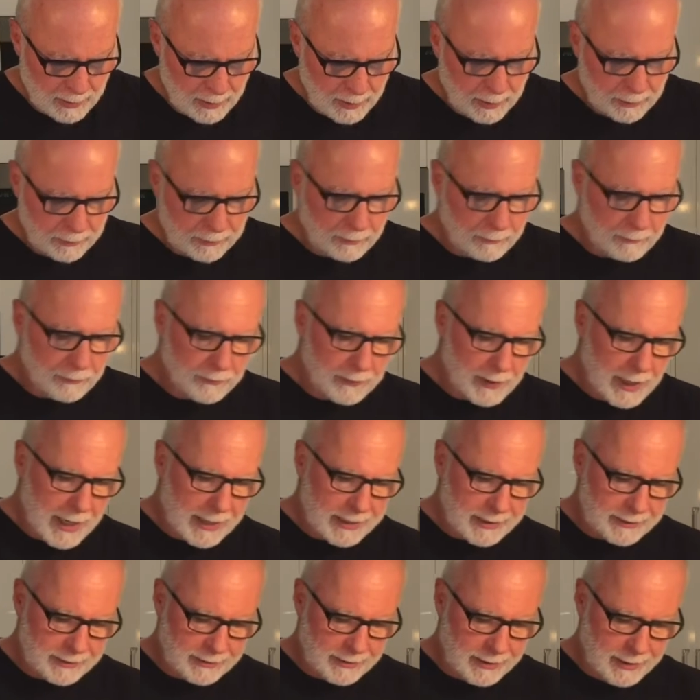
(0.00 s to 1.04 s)
Some
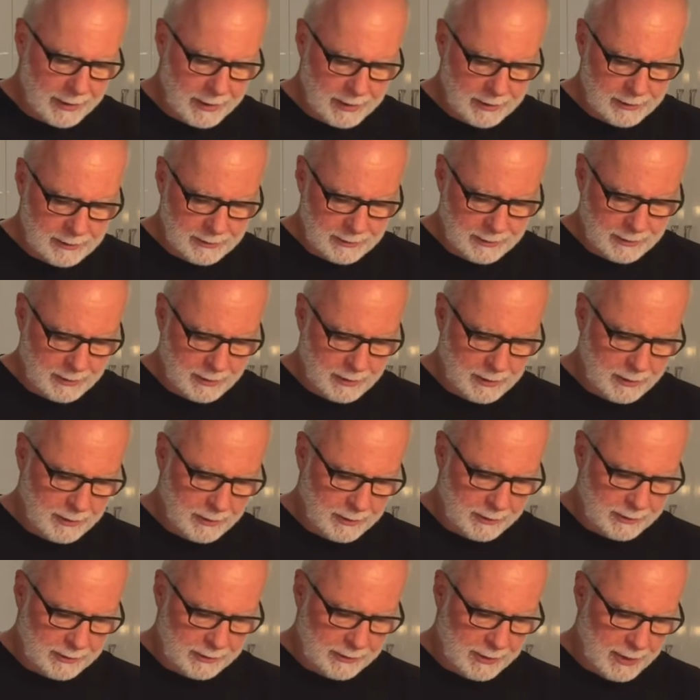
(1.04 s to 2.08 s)
flax seeds,
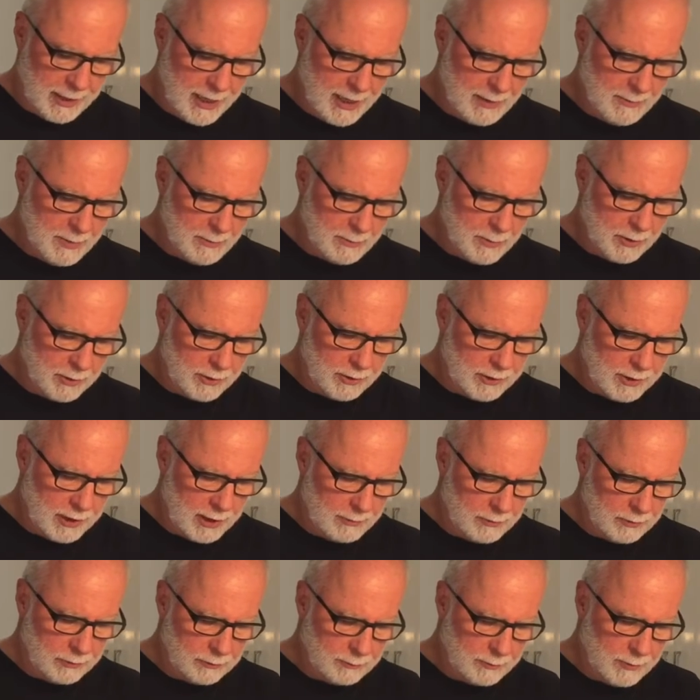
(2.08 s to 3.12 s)
same, about a
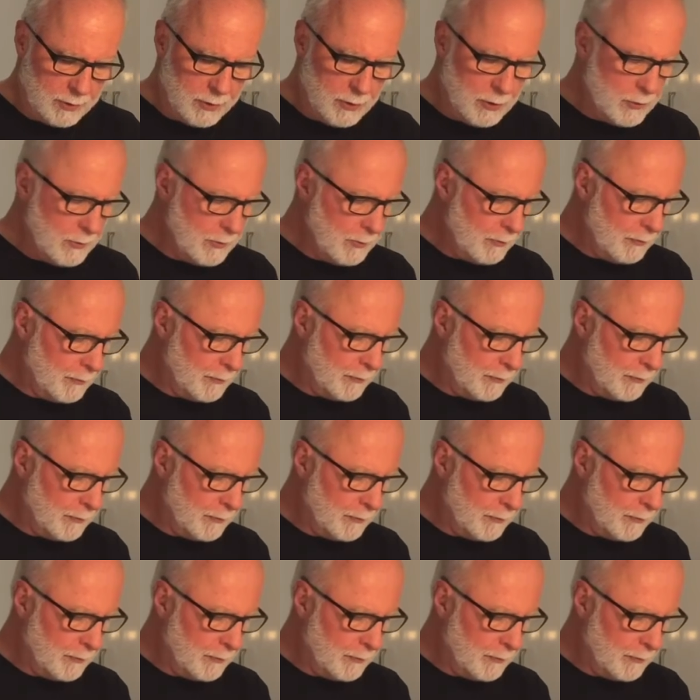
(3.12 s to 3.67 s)
tablespoon.